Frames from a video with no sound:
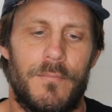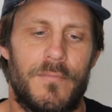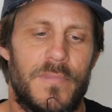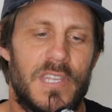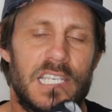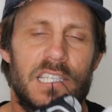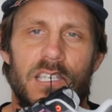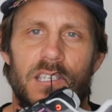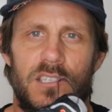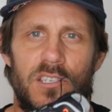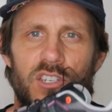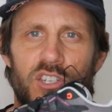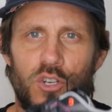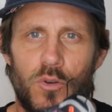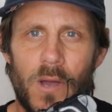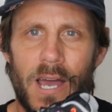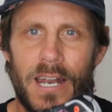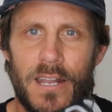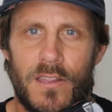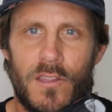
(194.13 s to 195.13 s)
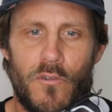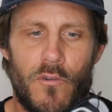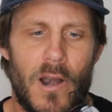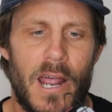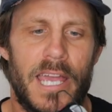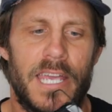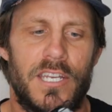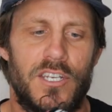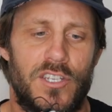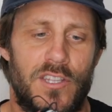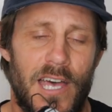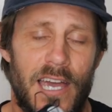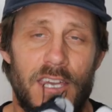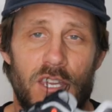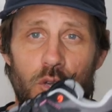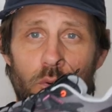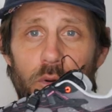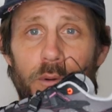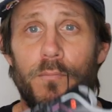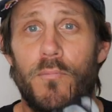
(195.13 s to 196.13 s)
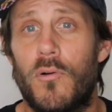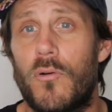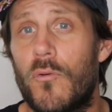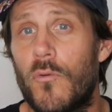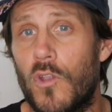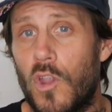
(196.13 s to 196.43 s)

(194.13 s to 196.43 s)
this is the shoe out of the range that you would